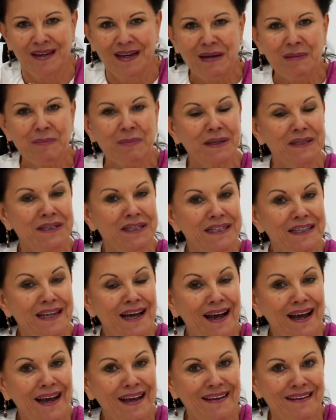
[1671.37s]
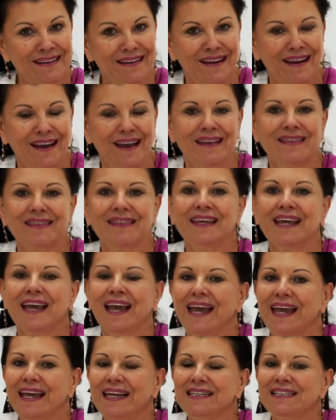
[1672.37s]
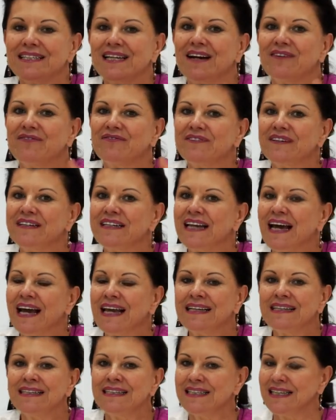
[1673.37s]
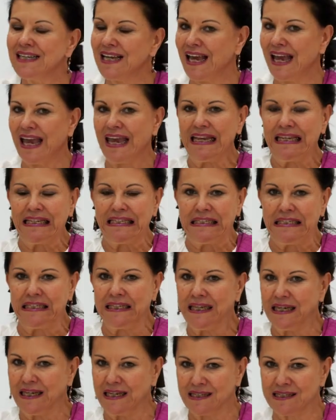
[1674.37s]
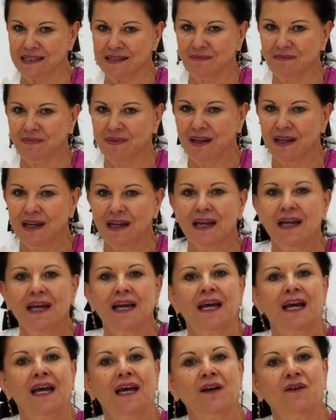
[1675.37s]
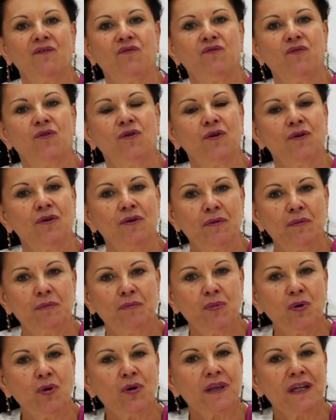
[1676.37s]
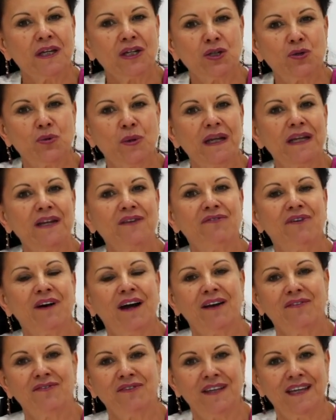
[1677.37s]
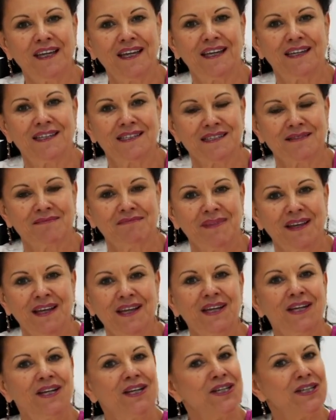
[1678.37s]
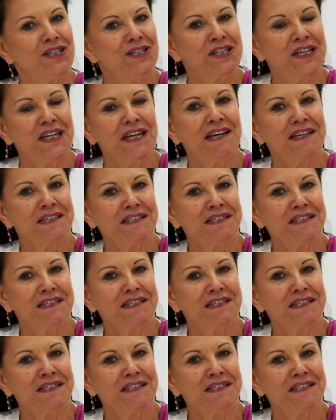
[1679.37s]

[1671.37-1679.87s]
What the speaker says: but she died at the age of 98 years. And for more than 25 years, she has